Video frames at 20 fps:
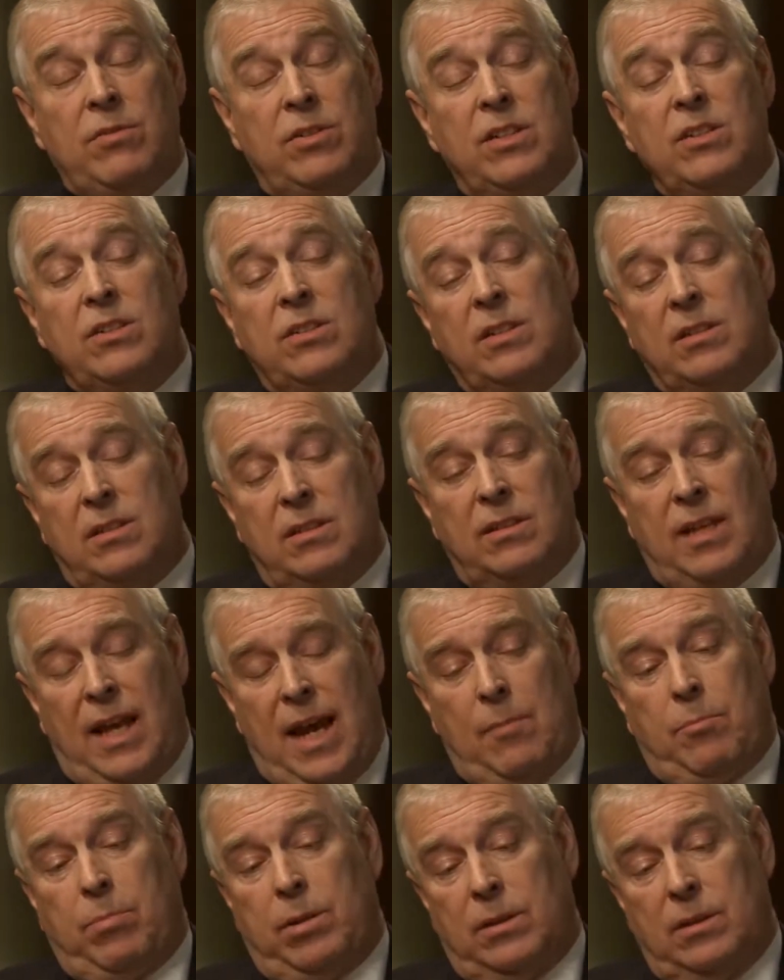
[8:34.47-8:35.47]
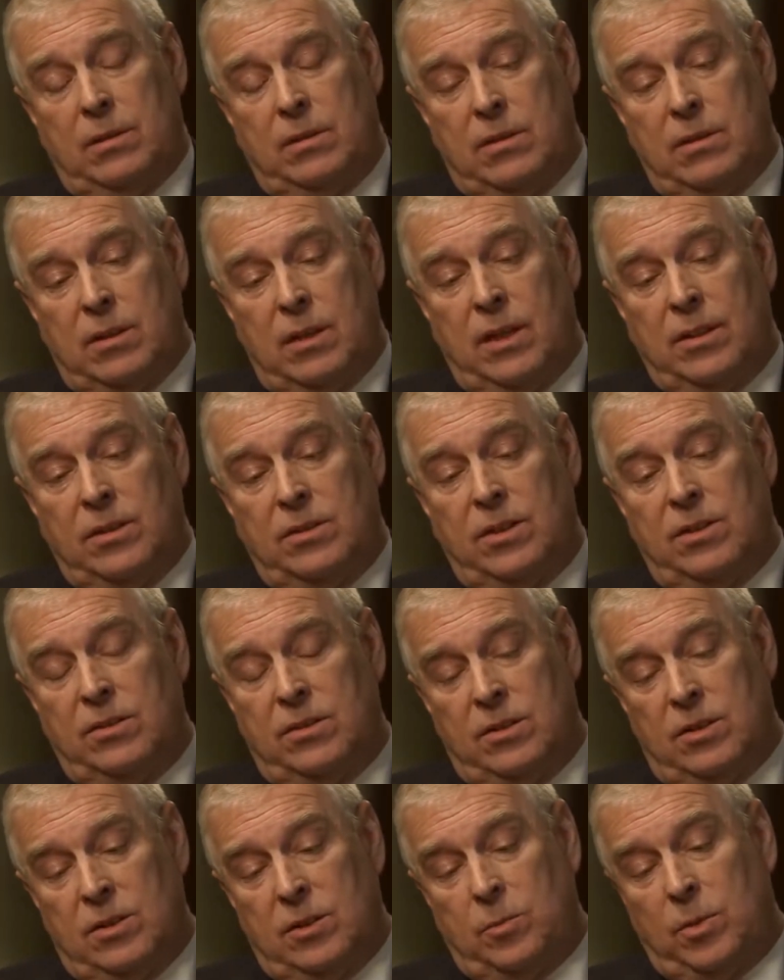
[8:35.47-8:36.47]
since this has happened, and since
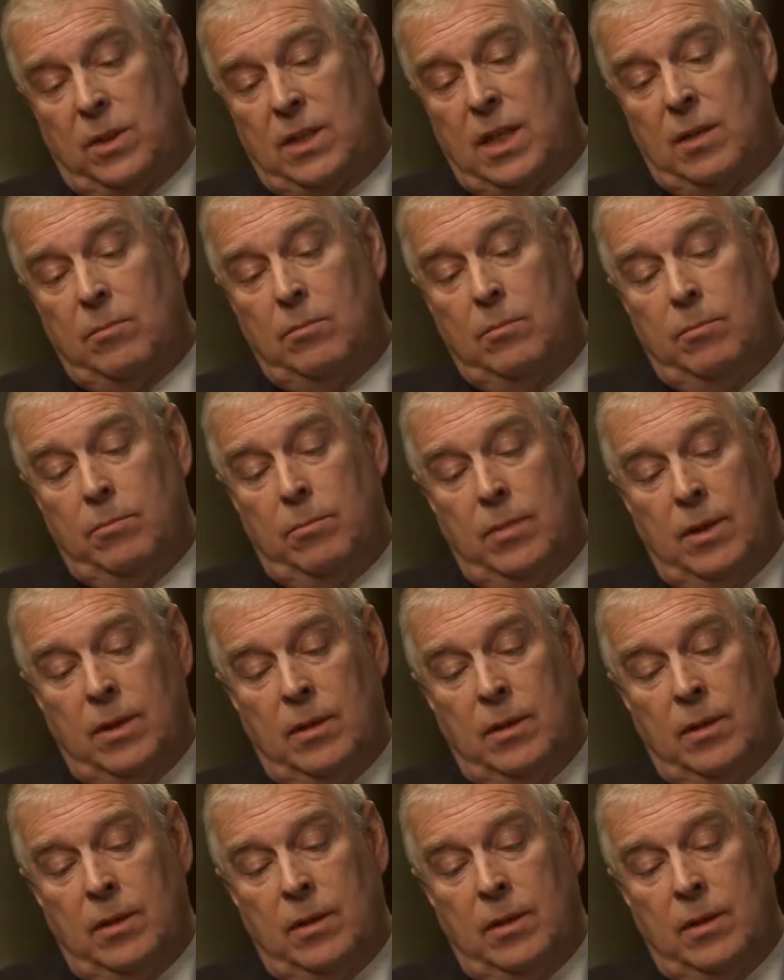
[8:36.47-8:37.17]
this has become,